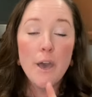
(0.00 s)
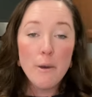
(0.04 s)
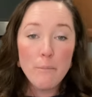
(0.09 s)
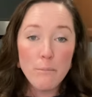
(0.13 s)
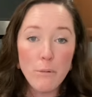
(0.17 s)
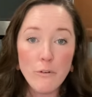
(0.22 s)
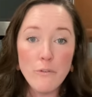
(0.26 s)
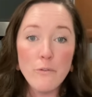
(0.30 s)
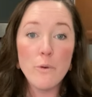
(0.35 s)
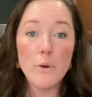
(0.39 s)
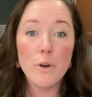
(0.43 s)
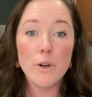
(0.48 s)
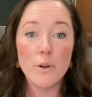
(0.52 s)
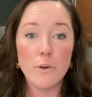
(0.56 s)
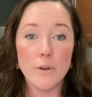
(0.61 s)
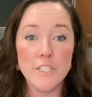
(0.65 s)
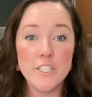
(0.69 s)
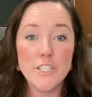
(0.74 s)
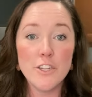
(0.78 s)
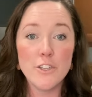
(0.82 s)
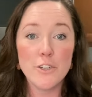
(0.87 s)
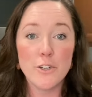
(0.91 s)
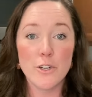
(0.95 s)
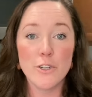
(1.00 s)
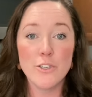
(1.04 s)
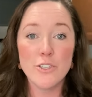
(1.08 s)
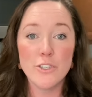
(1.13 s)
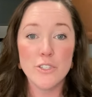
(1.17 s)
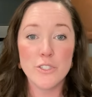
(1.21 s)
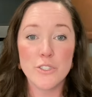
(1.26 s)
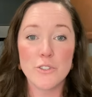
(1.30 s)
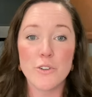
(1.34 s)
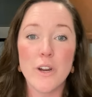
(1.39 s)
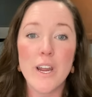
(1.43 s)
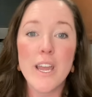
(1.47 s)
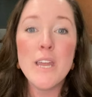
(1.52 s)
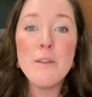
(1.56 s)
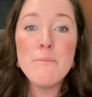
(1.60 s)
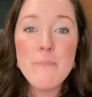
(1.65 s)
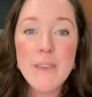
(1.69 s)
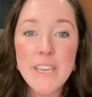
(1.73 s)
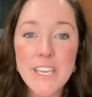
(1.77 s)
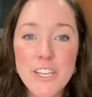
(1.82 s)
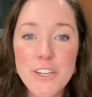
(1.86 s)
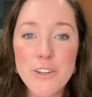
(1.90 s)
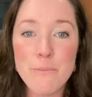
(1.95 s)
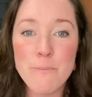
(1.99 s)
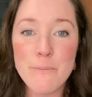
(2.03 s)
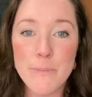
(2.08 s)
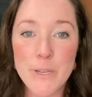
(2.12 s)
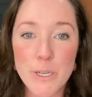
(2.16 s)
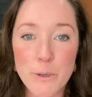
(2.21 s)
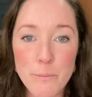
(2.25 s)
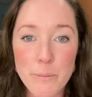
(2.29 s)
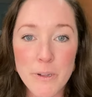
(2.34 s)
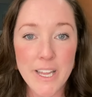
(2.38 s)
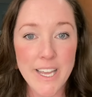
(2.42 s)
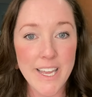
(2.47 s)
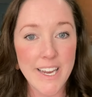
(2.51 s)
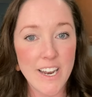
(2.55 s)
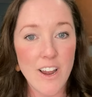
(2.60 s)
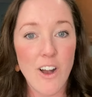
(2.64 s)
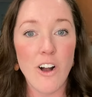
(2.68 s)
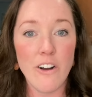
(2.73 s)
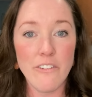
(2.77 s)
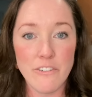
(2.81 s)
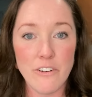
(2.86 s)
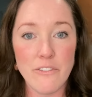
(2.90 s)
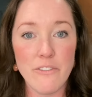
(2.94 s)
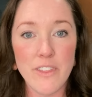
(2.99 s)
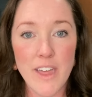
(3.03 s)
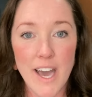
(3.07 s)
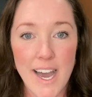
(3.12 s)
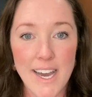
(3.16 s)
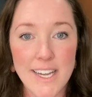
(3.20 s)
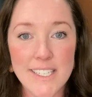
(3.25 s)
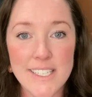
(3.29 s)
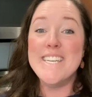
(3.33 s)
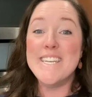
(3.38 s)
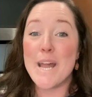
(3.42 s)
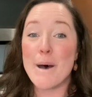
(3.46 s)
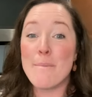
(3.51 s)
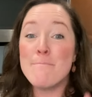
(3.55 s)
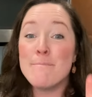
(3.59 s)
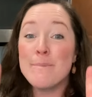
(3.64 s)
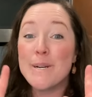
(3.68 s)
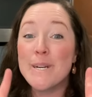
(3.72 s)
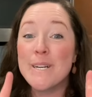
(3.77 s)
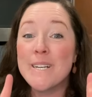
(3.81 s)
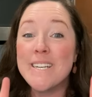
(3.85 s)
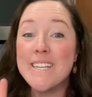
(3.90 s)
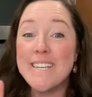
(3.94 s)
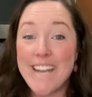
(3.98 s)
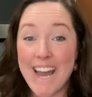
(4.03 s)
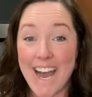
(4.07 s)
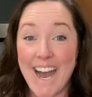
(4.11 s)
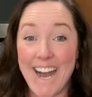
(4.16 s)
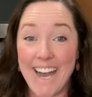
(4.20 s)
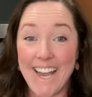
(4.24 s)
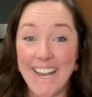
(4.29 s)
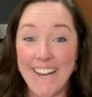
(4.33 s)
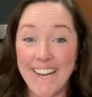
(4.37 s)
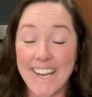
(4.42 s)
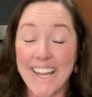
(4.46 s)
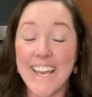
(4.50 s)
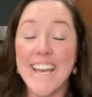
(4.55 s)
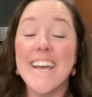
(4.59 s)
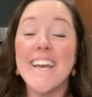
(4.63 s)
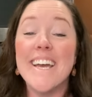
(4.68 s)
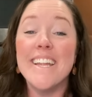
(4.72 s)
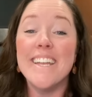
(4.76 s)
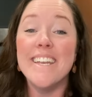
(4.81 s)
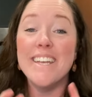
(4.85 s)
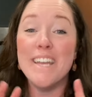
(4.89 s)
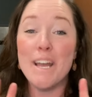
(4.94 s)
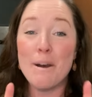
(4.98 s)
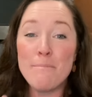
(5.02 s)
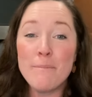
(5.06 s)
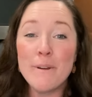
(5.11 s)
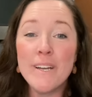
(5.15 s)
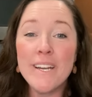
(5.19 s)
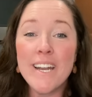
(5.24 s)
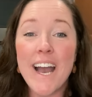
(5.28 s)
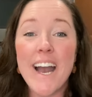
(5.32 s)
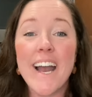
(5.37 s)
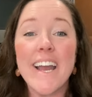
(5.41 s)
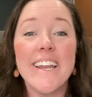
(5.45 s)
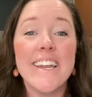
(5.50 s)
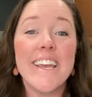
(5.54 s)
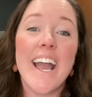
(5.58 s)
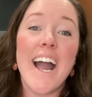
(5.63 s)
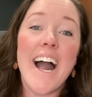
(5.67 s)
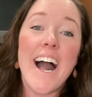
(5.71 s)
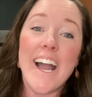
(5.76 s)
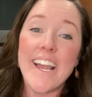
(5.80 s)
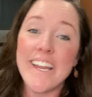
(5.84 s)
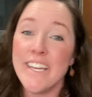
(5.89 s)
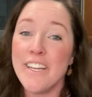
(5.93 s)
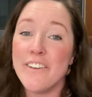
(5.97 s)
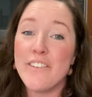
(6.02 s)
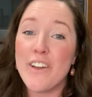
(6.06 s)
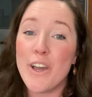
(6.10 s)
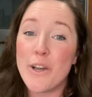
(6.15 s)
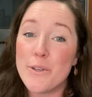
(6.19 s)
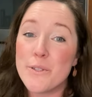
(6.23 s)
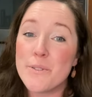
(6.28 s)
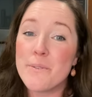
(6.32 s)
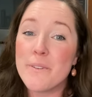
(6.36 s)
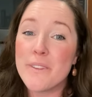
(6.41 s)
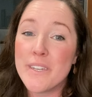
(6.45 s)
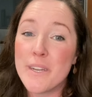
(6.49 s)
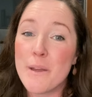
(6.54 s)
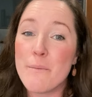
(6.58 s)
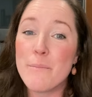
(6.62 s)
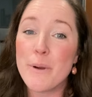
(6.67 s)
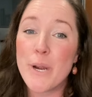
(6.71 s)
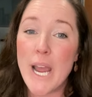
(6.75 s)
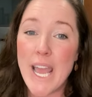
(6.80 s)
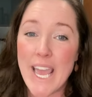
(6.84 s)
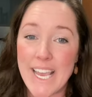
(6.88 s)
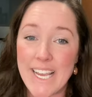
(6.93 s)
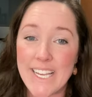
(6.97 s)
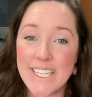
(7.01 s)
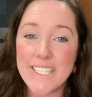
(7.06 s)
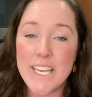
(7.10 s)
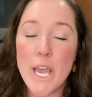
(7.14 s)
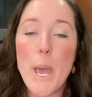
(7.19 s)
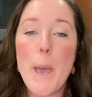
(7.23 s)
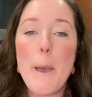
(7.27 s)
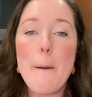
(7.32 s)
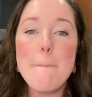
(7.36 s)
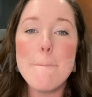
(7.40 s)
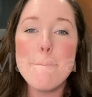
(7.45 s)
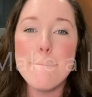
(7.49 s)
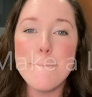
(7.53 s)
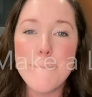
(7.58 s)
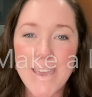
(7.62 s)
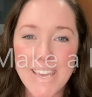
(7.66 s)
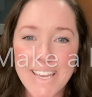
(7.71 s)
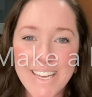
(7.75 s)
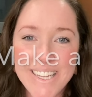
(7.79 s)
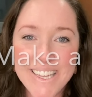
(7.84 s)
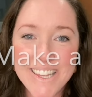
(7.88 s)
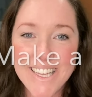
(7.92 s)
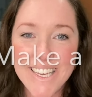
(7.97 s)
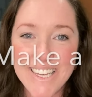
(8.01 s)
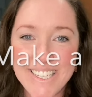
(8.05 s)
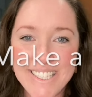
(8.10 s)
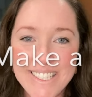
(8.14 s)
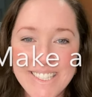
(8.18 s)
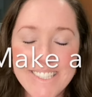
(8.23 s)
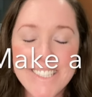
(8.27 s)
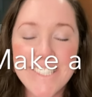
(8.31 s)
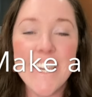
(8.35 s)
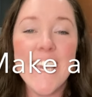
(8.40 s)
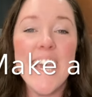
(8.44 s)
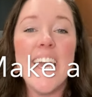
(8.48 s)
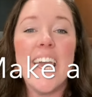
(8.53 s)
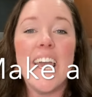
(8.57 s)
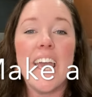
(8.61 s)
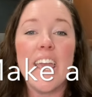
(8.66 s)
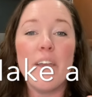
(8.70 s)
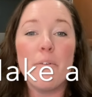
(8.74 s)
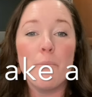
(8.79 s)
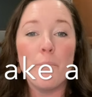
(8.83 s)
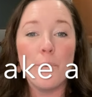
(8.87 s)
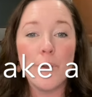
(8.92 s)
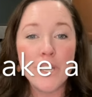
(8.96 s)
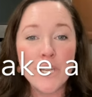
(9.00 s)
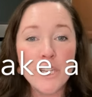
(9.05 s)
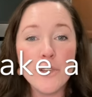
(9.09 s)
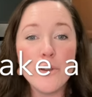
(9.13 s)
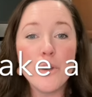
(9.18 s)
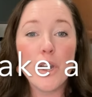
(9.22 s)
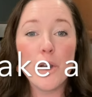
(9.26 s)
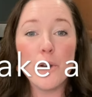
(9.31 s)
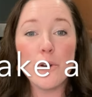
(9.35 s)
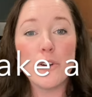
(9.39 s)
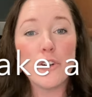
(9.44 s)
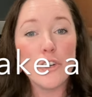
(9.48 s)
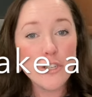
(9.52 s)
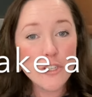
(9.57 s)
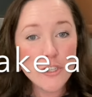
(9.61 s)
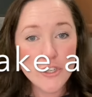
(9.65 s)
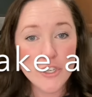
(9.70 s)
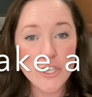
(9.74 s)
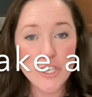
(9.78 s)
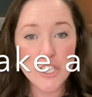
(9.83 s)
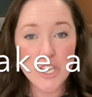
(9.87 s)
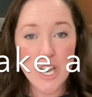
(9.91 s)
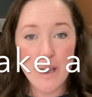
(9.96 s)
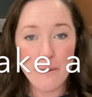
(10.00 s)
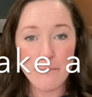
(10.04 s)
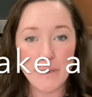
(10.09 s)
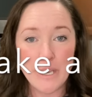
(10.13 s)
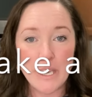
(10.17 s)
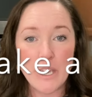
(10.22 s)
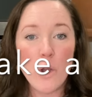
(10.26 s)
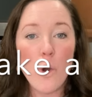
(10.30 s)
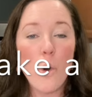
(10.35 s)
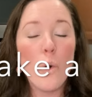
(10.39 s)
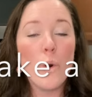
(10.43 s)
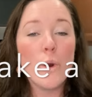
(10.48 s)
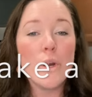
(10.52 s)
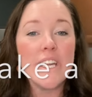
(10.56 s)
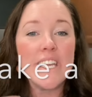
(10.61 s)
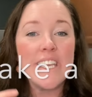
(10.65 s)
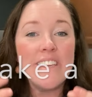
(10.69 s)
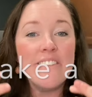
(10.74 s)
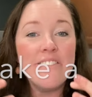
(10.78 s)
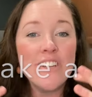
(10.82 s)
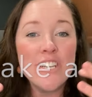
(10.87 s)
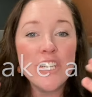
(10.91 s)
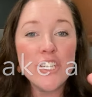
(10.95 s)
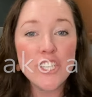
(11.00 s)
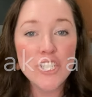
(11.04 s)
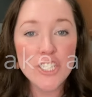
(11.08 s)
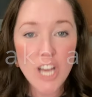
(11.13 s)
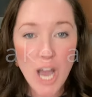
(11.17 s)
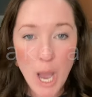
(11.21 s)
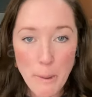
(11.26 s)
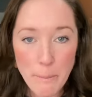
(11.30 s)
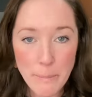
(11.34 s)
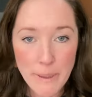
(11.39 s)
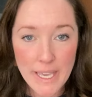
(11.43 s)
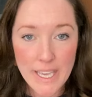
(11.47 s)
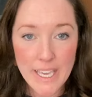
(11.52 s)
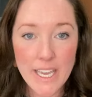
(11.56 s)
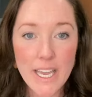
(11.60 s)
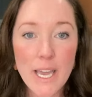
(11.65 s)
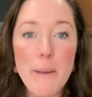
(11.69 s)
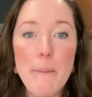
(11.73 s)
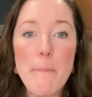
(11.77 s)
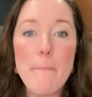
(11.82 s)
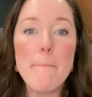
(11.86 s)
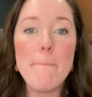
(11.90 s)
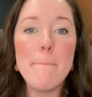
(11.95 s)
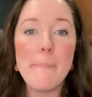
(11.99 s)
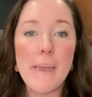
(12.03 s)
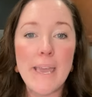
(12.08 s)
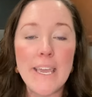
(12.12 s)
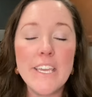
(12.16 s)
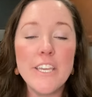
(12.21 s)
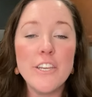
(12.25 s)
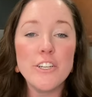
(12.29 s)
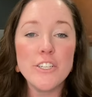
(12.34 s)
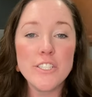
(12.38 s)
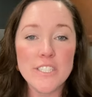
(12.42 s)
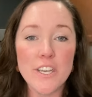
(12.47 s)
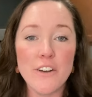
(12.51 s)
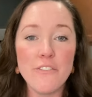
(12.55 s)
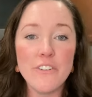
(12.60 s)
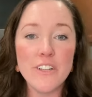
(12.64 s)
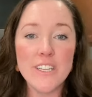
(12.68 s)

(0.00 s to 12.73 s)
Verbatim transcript: before going to the grocery store and make your meal plan off of that. Number nine, Number nine kind of goes with number eight, make a list when you go grocery shopping or even shopping, make yourself a